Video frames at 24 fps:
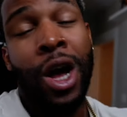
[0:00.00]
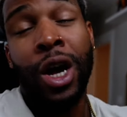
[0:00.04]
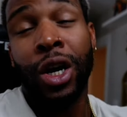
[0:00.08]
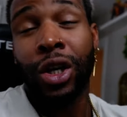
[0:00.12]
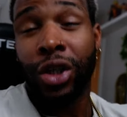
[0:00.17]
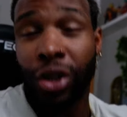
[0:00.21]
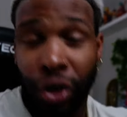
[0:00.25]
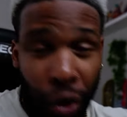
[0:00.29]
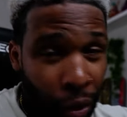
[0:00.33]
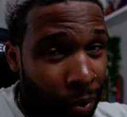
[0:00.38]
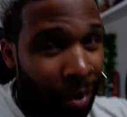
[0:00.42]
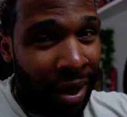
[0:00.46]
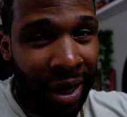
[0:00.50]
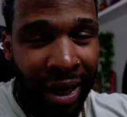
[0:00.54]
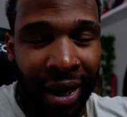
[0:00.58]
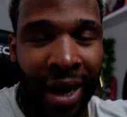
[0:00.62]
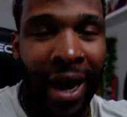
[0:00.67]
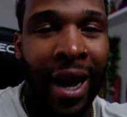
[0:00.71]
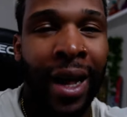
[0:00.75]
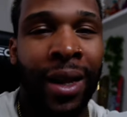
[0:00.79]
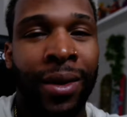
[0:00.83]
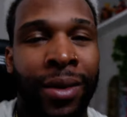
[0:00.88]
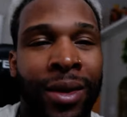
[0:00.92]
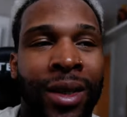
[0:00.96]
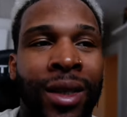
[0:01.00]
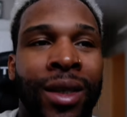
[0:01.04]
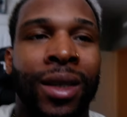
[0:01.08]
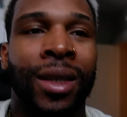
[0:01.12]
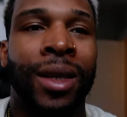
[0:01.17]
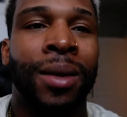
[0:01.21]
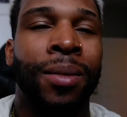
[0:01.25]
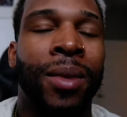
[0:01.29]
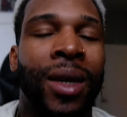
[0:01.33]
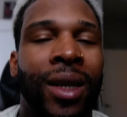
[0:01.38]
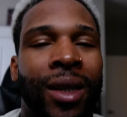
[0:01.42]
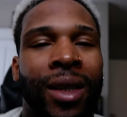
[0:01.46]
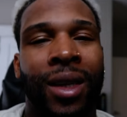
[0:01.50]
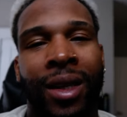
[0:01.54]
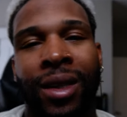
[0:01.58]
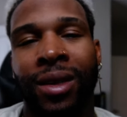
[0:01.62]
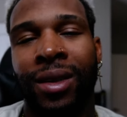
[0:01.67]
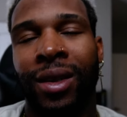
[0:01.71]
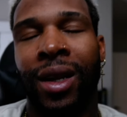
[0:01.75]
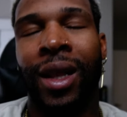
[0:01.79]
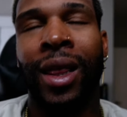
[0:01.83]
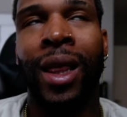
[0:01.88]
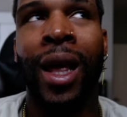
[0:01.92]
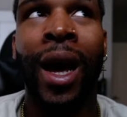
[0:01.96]
so many calories and make
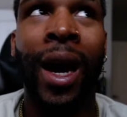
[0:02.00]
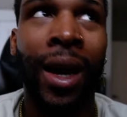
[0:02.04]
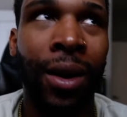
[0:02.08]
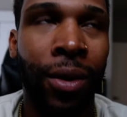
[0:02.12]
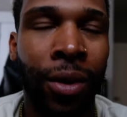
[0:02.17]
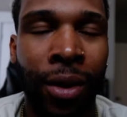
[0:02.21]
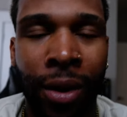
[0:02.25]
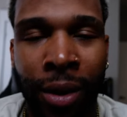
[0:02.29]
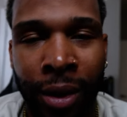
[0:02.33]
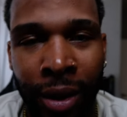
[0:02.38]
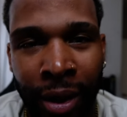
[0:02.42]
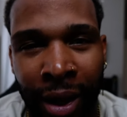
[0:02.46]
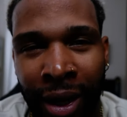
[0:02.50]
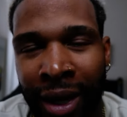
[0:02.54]
things a lot harder.